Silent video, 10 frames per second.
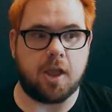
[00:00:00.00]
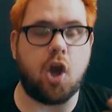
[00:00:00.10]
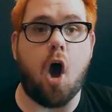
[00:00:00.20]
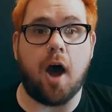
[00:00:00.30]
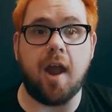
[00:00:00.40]

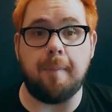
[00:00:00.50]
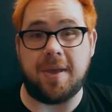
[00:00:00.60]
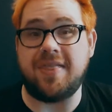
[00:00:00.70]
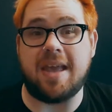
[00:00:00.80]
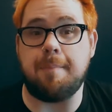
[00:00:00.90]
caught up
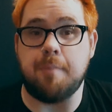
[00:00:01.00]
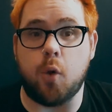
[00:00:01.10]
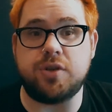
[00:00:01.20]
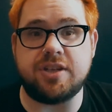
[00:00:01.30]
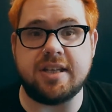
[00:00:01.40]
in the
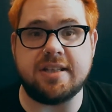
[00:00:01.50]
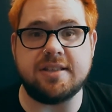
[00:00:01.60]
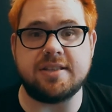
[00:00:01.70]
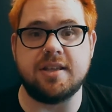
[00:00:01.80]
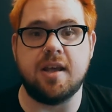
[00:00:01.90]

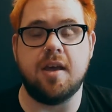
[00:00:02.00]
emotions